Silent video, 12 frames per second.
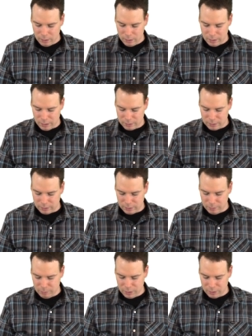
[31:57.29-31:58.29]
That's the
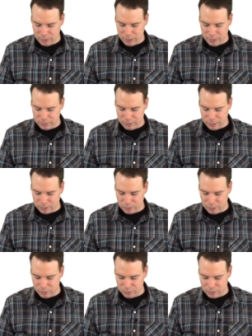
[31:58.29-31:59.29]
limit as x
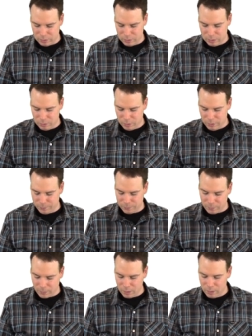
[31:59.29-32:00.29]
goes to 0.
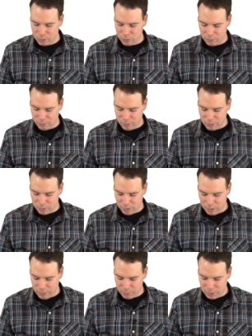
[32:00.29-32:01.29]
Derivative of the
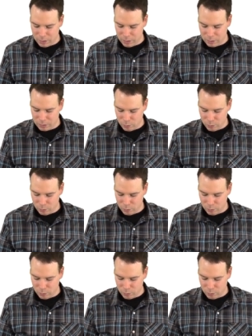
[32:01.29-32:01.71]
top is